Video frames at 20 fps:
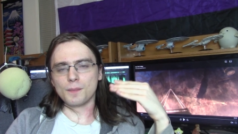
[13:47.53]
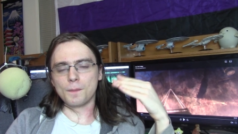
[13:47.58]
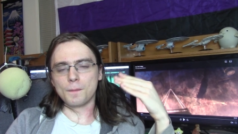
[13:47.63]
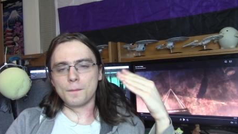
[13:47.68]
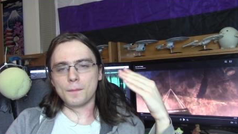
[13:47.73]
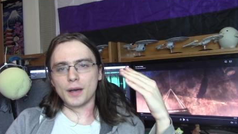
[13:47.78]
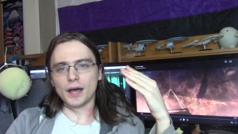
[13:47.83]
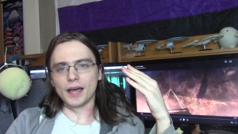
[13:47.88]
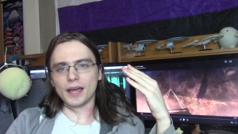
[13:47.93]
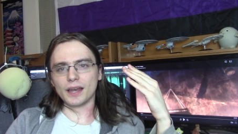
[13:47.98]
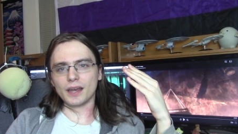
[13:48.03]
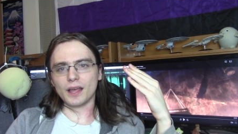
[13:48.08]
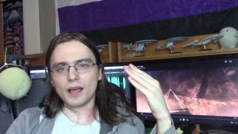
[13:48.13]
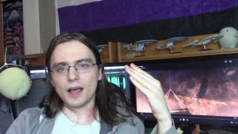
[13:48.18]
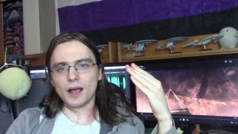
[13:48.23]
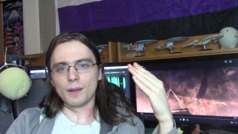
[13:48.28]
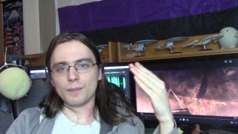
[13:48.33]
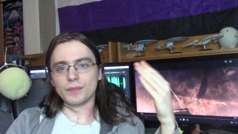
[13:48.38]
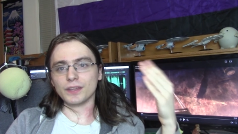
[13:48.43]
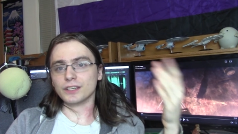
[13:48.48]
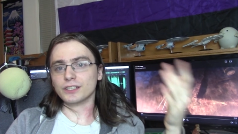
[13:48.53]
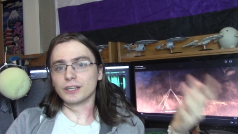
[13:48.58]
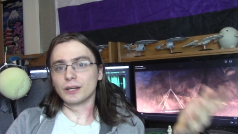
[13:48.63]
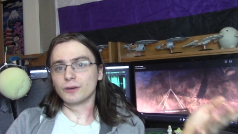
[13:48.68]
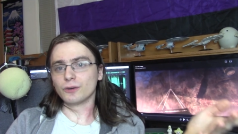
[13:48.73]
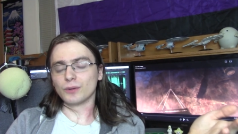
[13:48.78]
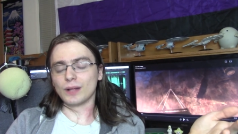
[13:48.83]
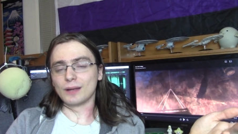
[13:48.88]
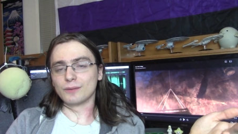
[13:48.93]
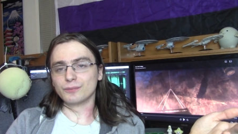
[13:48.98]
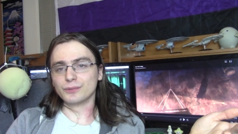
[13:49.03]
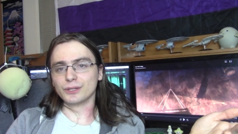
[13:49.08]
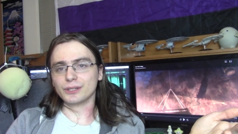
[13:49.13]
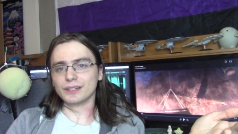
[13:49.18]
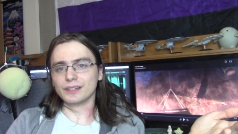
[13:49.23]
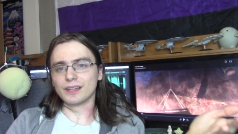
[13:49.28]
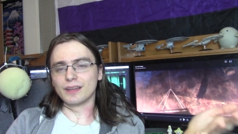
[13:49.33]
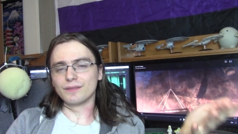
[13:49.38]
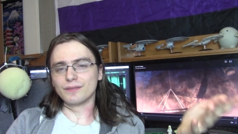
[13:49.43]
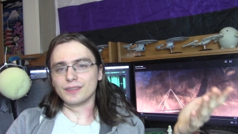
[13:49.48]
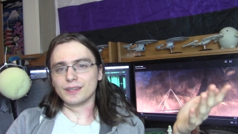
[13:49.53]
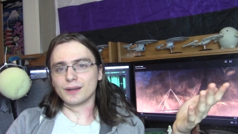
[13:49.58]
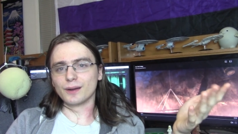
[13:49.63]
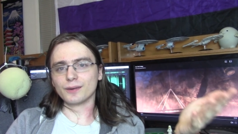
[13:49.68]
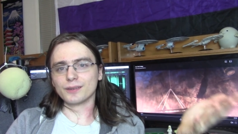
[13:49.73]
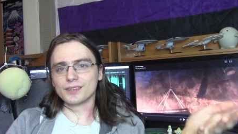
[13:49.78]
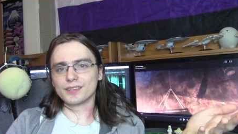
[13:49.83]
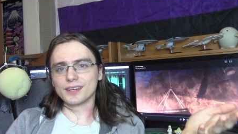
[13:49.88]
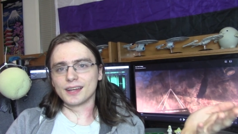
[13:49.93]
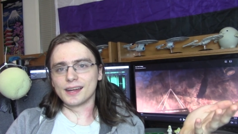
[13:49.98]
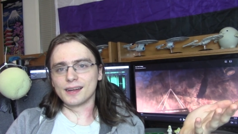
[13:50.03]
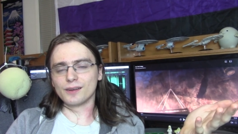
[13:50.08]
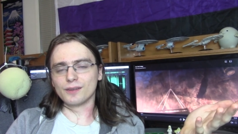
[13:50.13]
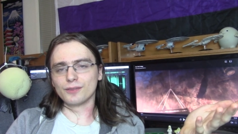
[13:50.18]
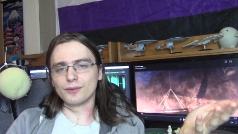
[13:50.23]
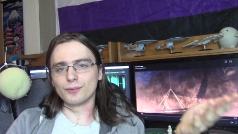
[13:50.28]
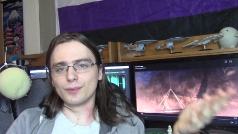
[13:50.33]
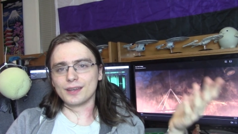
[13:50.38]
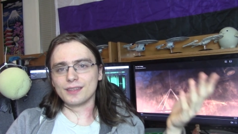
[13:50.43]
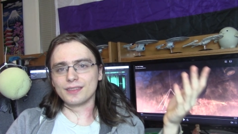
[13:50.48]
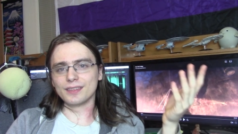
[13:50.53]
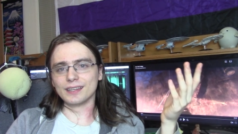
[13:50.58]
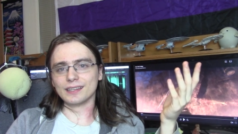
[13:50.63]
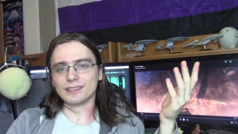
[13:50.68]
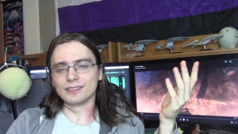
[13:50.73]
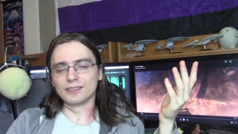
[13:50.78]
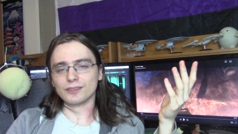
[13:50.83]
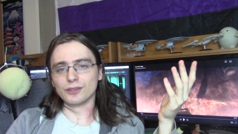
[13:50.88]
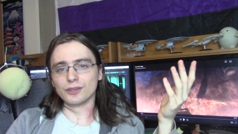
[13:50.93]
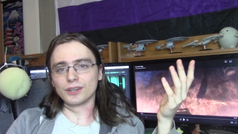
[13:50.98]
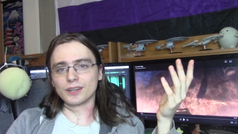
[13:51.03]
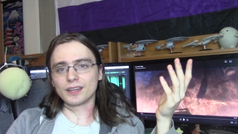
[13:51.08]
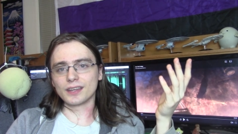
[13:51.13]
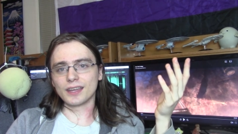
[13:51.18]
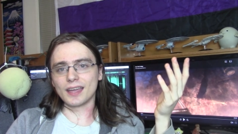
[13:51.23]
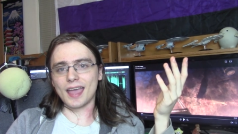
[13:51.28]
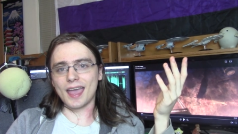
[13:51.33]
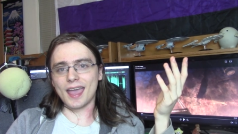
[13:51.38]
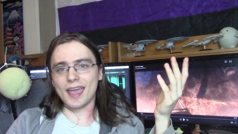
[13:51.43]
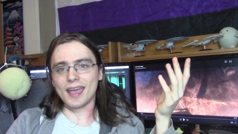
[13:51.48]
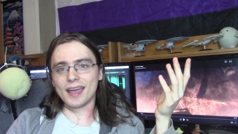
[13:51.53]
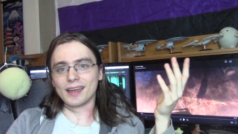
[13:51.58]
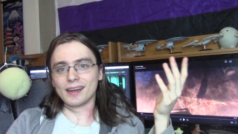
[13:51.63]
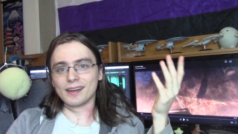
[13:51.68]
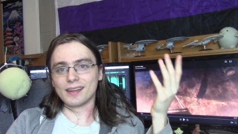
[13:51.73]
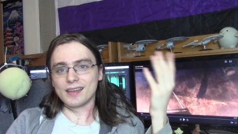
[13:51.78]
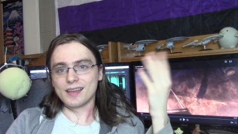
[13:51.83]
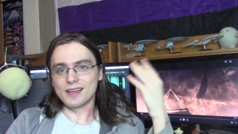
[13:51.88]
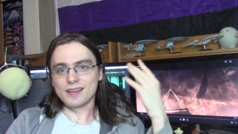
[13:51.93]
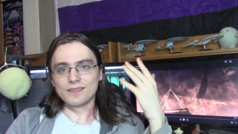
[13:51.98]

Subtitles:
but in general, I really love the art style, the way things look, and